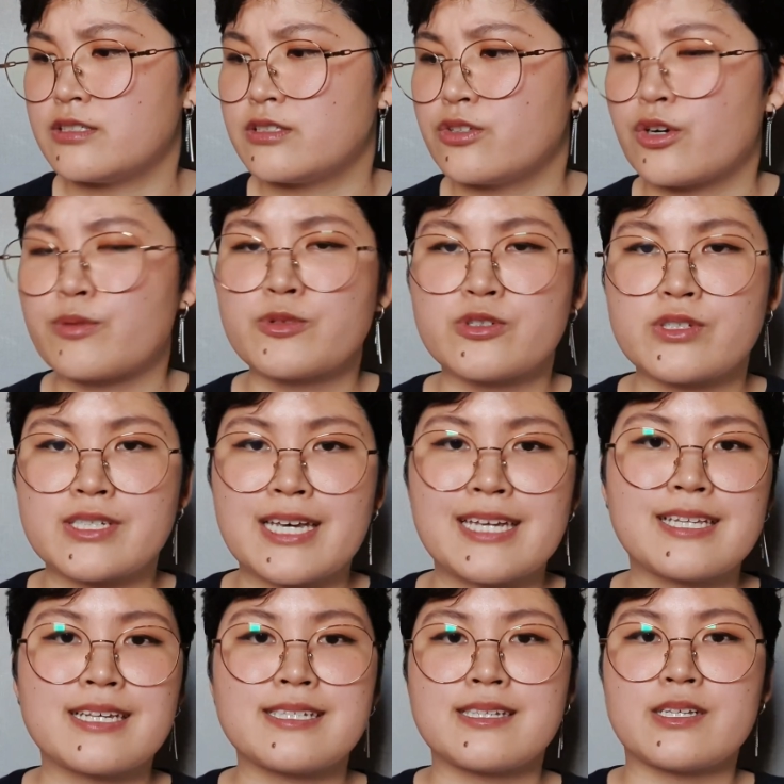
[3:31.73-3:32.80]
normal
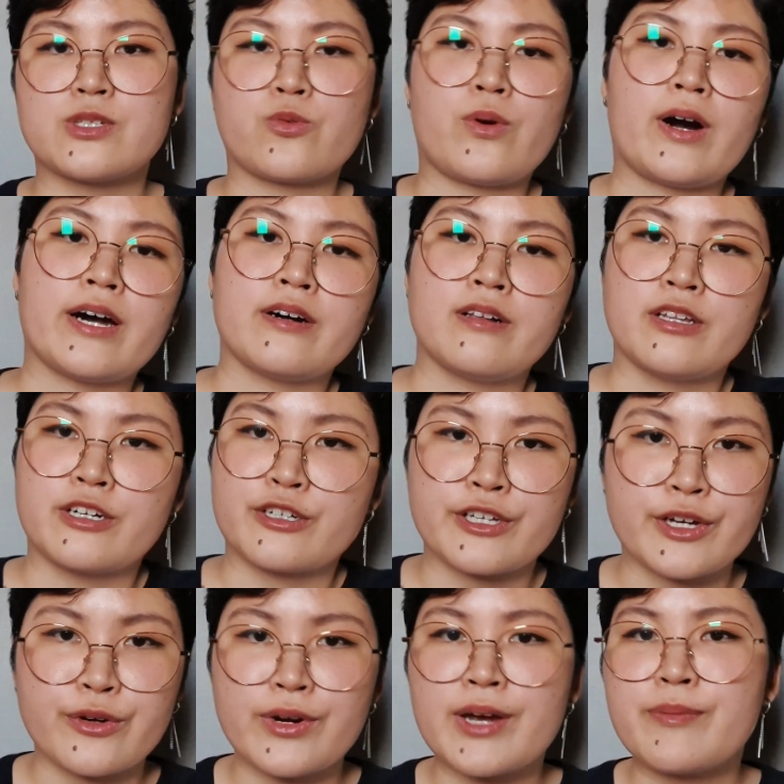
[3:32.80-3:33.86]
sentences, while
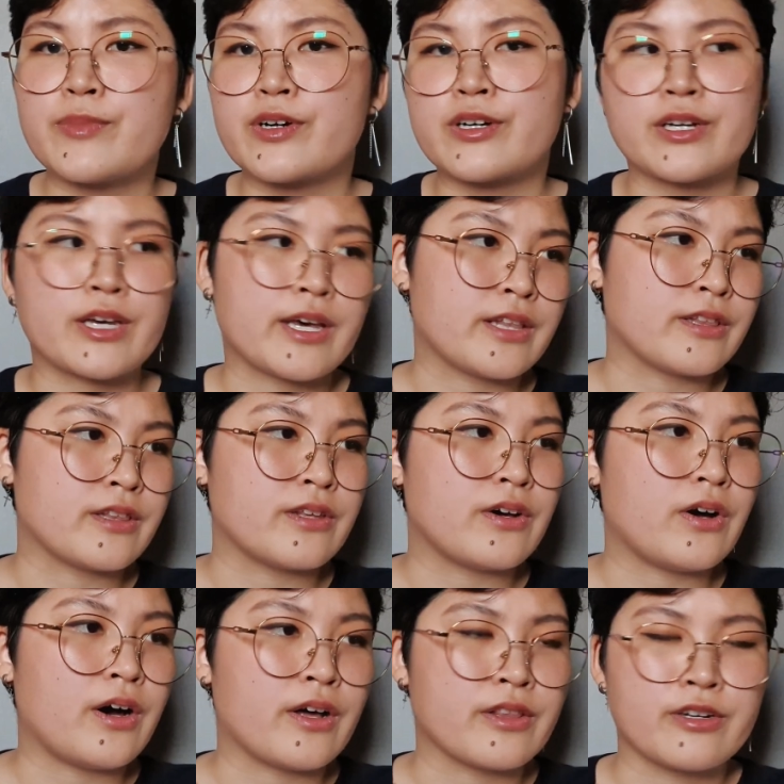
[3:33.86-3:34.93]
learning grammar
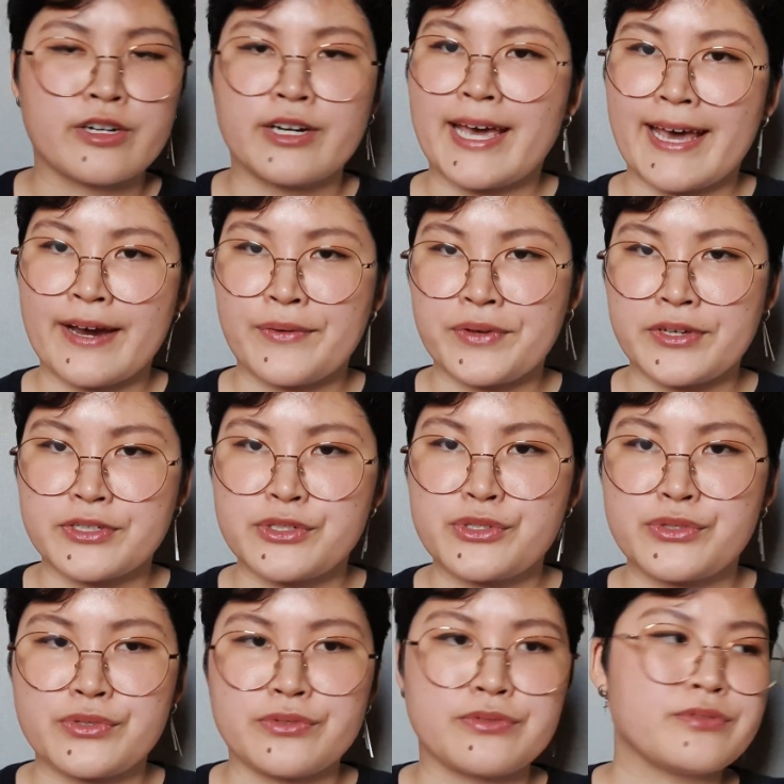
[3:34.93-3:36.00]
and other
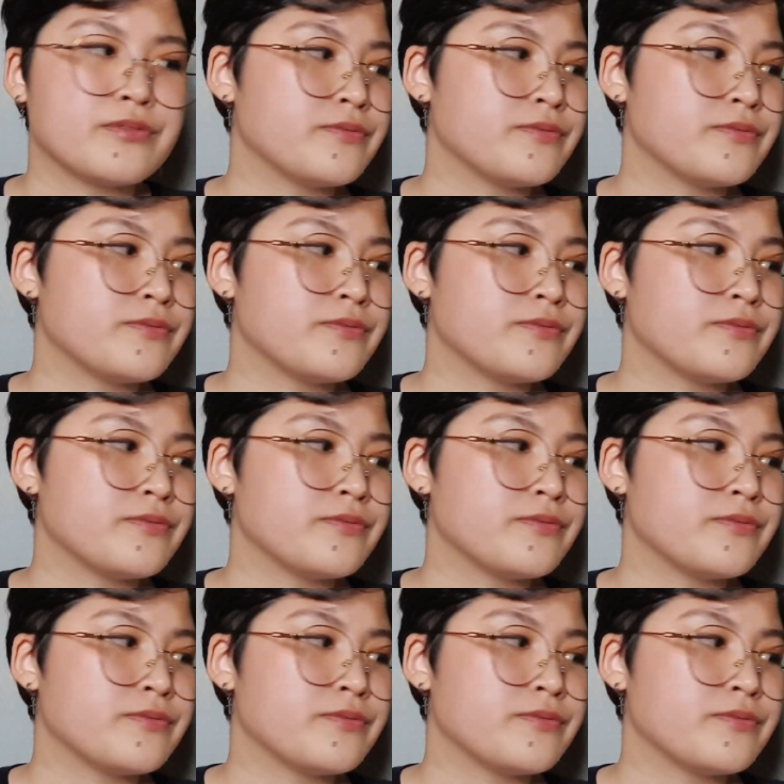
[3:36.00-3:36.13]
areas too.